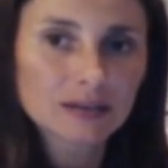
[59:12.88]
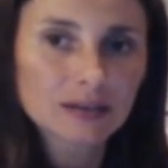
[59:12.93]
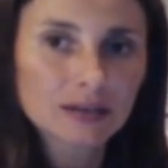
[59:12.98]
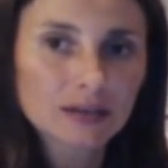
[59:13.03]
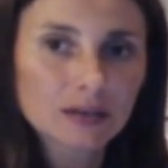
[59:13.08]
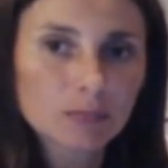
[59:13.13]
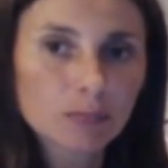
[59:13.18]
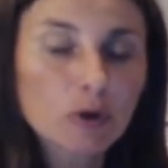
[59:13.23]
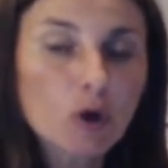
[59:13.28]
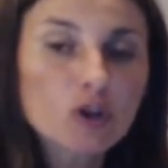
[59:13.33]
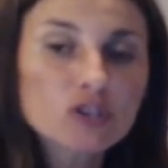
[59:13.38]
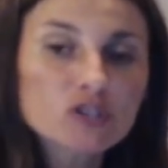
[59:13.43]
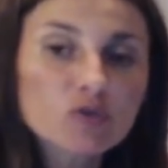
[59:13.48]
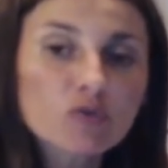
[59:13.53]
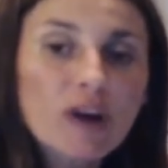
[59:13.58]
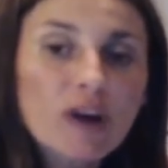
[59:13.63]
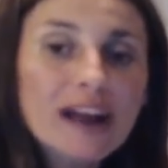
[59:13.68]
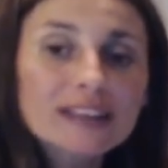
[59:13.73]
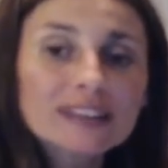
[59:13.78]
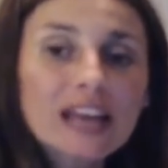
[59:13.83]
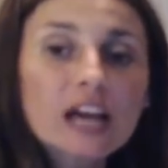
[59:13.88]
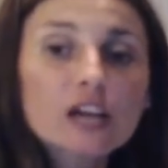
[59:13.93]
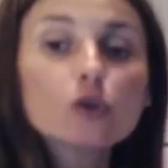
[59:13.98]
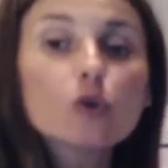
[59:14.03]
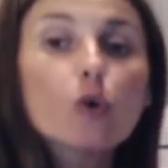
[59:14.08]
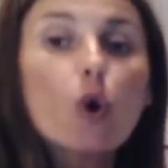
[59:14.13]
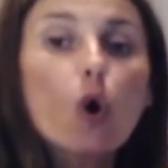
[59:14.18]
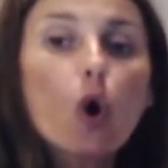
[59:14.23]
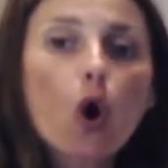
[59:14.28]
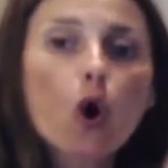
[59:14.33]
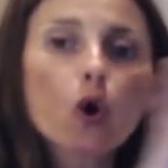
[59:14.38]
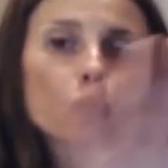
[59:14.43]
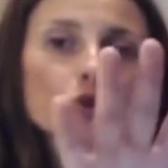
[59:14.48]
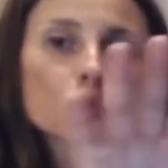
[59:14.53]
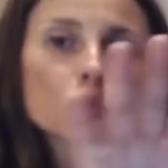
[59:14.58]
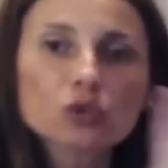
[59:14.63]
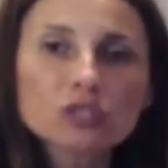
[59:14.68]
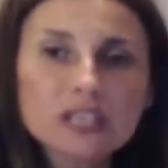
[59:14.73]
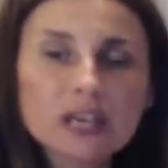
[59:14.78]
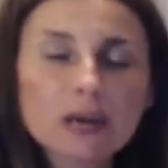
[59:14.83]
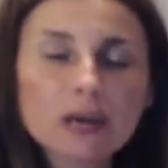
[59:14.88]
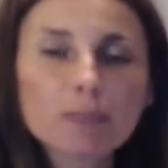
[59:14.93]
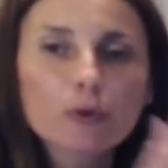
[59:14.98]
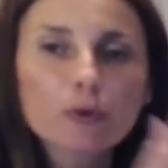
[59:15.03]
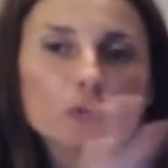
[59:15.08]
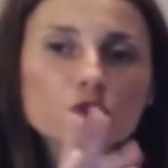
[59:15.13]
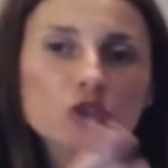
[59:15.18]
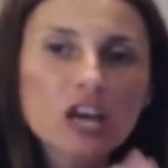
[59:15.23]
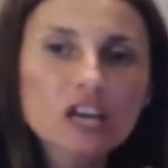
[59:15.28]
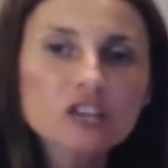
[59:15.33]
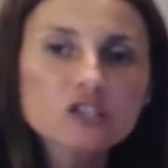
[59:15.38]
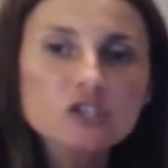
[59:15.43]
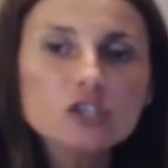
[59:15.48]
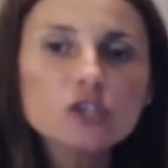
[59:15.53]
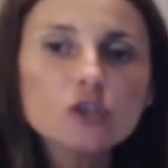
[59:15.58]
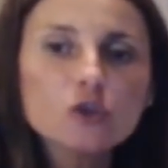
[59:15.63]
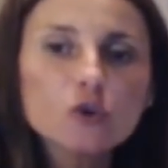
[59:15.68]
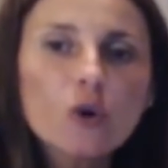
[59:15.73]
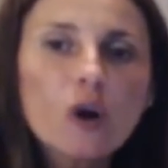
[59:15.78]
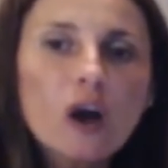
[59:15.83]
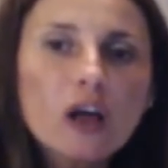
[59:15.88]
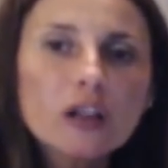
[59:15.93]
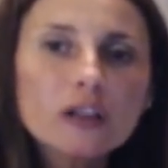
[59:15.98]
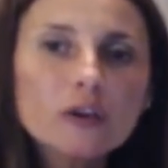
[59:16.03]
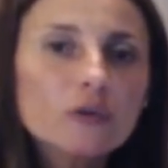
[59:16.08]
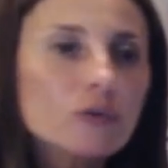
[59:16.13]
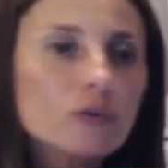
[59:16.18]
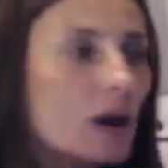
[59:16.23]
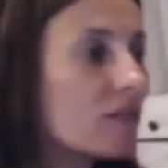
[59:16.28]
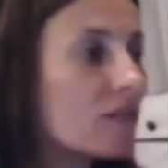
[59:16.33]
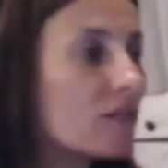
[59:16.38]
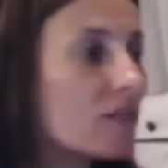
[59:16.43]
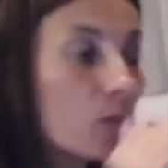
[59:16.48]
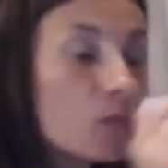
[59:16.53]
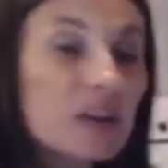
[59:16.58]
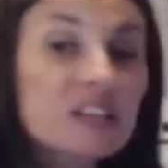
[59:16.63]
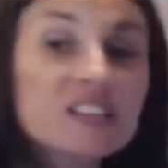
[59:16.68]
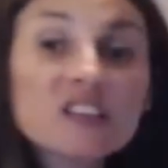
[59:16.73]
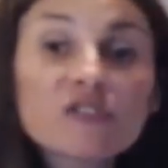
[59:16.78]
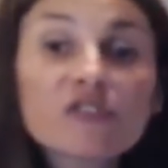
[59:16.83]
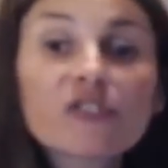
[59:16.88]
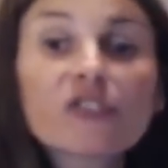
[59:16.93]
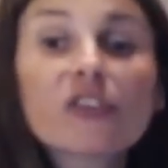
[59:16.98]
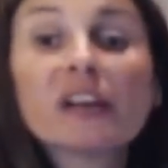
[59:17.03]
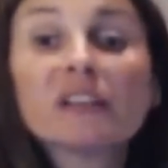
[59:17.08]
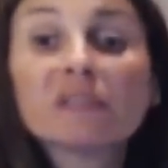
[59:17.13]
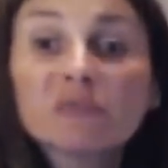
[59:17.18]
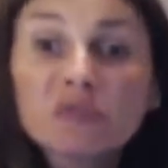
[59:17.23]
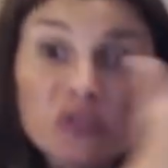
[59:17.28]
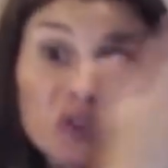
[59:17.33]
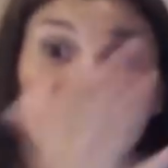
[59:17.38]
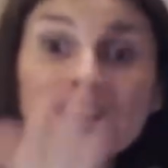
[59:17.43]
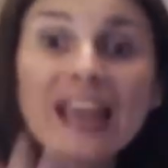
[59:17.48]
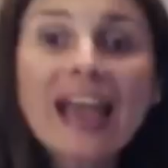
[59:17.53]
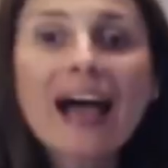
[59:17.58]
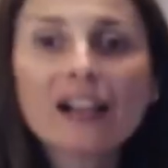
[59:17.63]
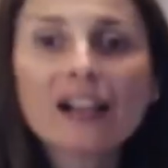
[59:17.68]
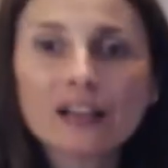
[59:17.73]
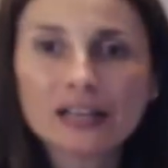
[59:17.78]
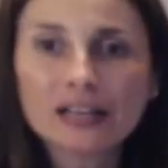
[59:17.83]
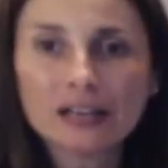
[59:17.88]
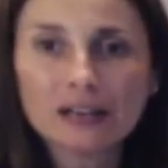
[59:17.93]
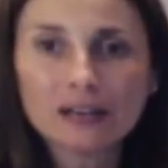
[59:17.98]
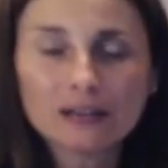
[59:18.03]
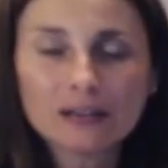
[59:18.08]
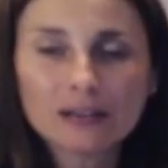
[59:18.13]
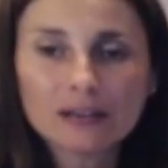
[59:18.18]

Because right now you also see a projection in a hologram from a different reality.